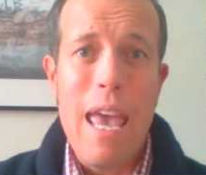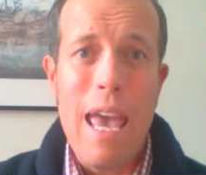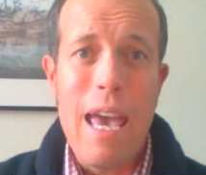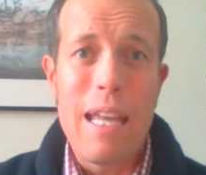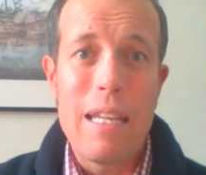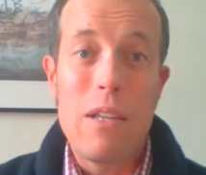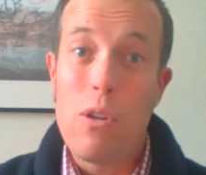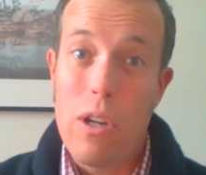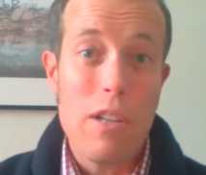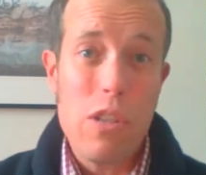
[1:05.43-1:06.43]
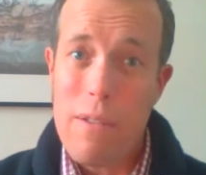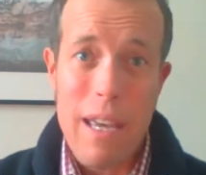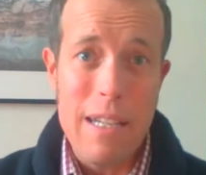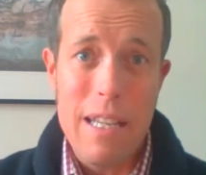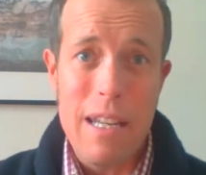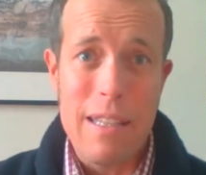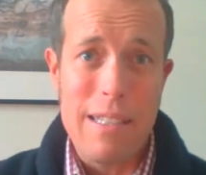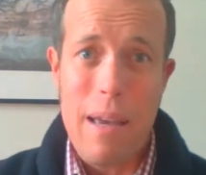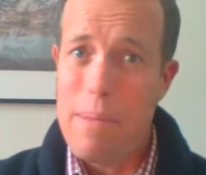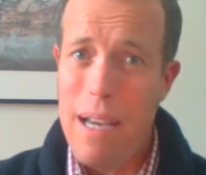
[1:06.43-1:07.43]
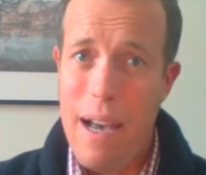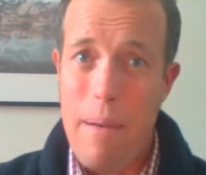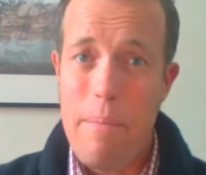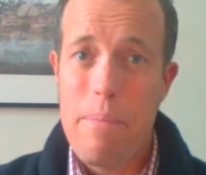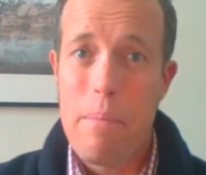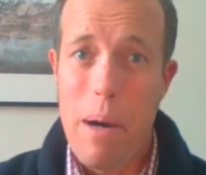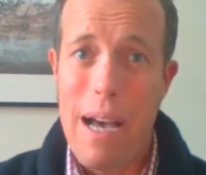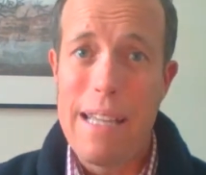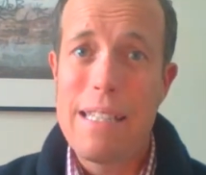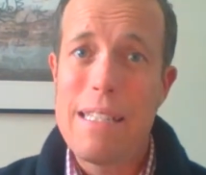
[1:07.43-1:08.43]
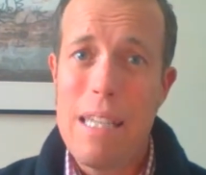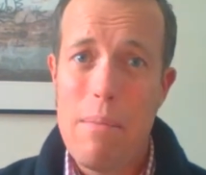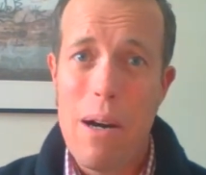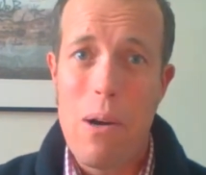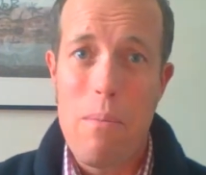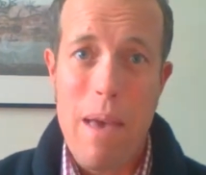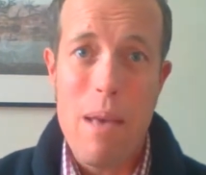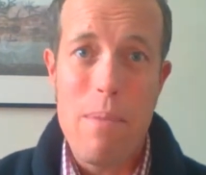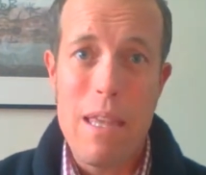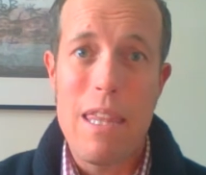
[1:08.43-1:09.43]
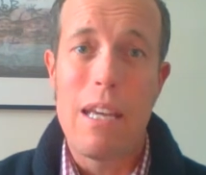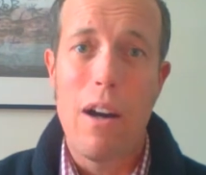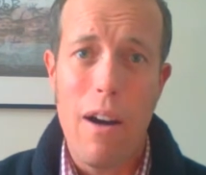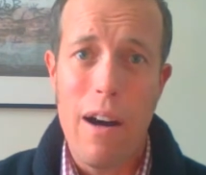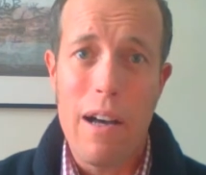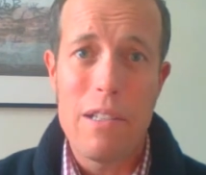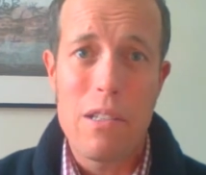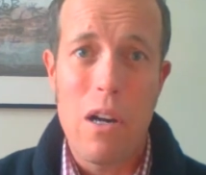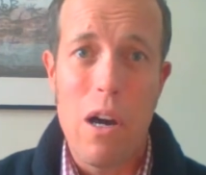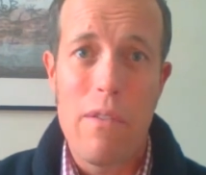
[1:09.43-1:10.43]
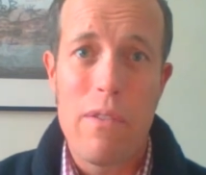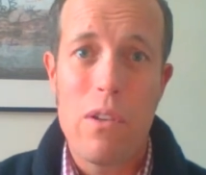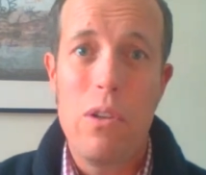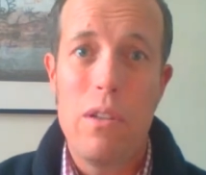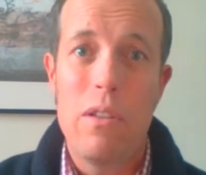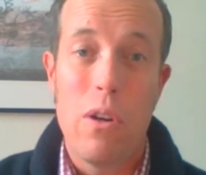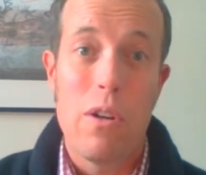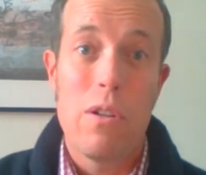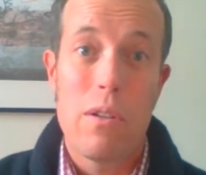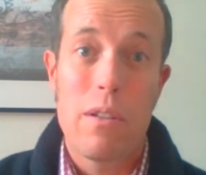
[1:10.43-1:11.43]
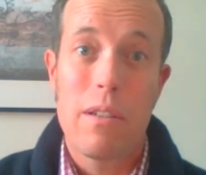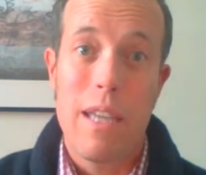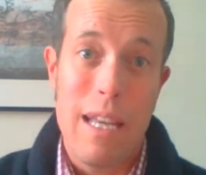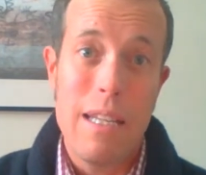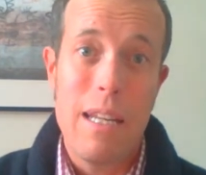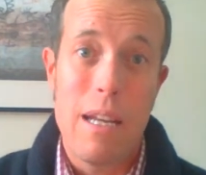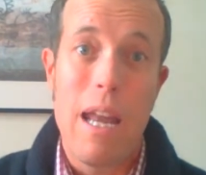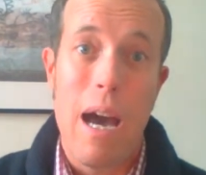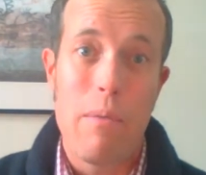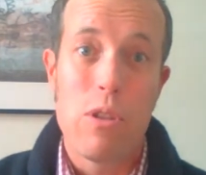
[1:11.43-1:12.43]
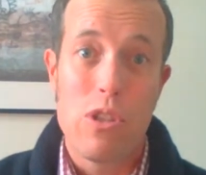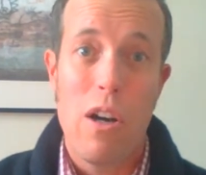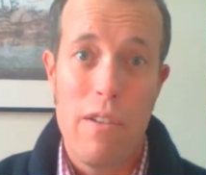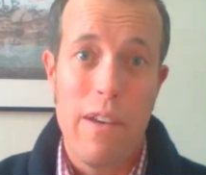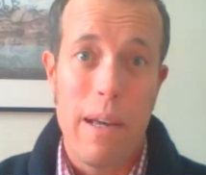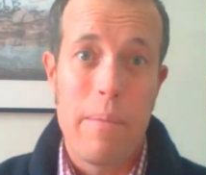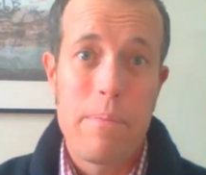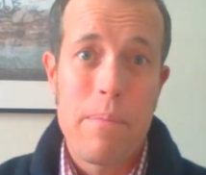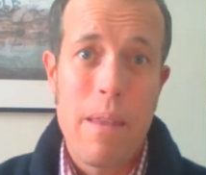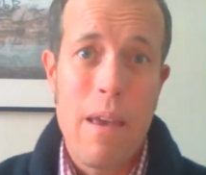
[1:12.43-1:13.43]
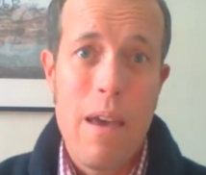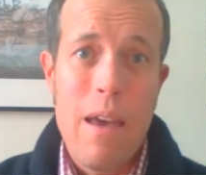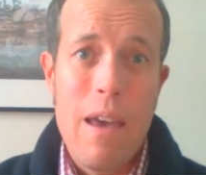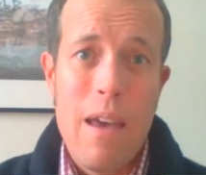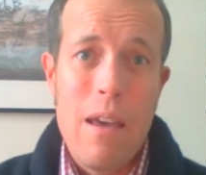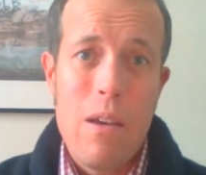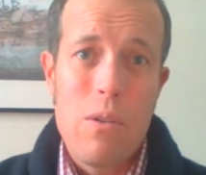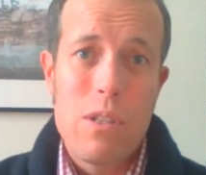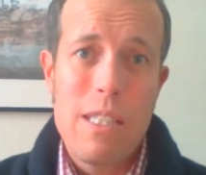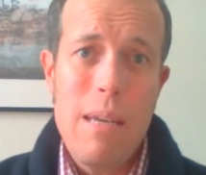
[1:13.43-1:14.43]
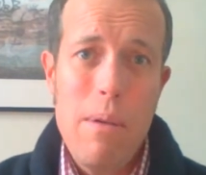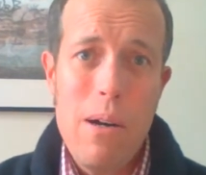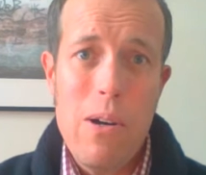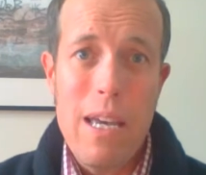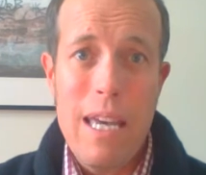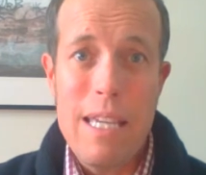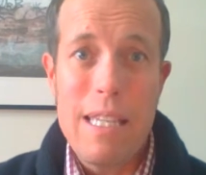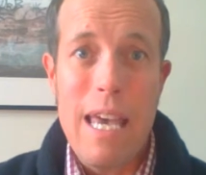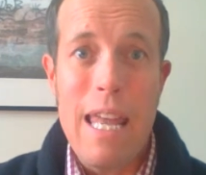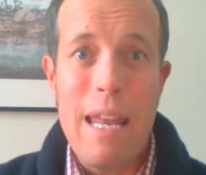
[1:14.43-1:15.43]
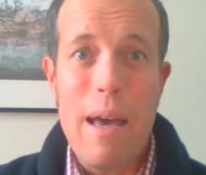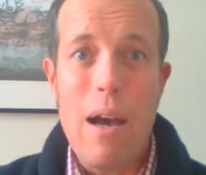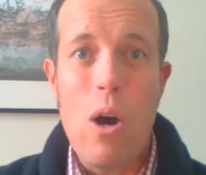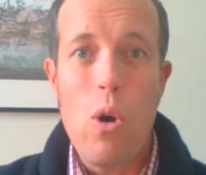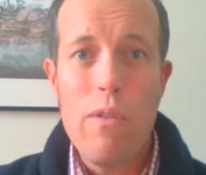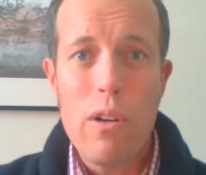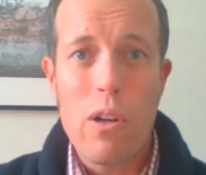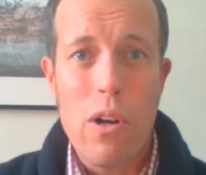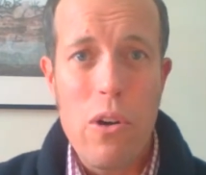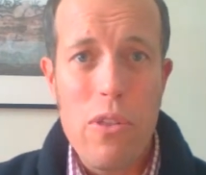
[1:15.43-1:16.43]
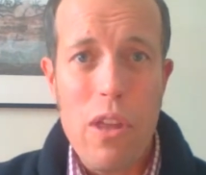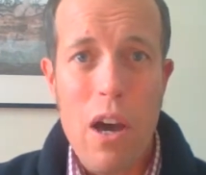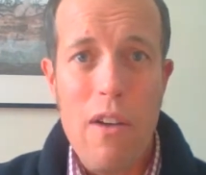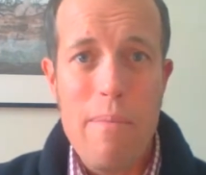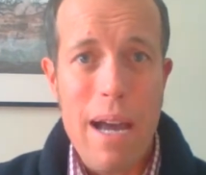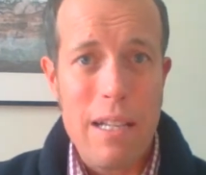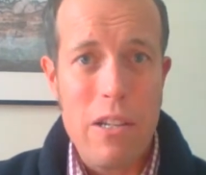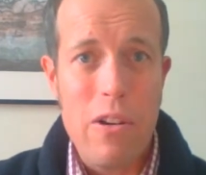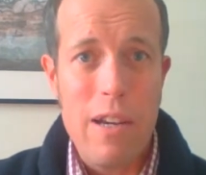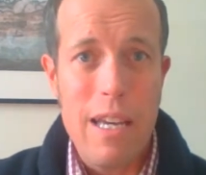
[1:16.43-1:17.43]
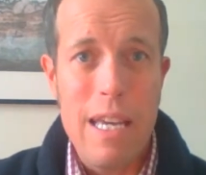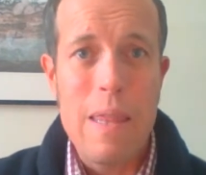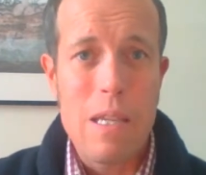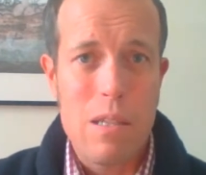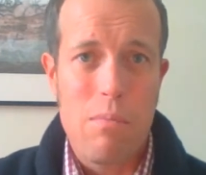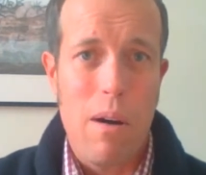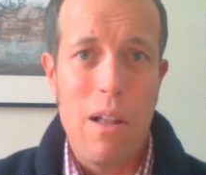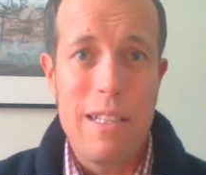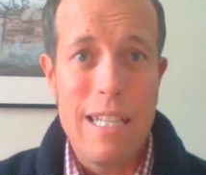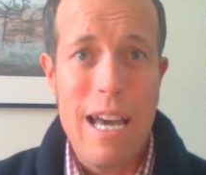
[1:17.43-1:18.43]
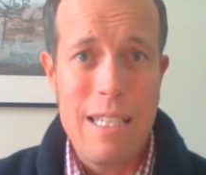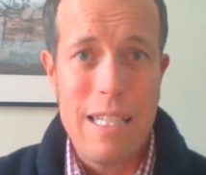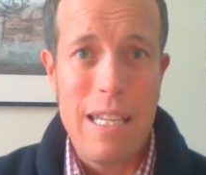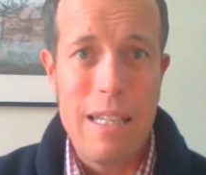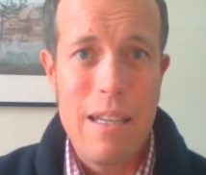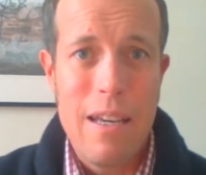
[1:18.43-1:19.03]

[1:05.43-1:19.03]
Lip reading: And you could also have Candida at the same time, but SIBO may be the cause of your Candida not resolving. SIBO is an overgrowth of bacteria in the small intestine.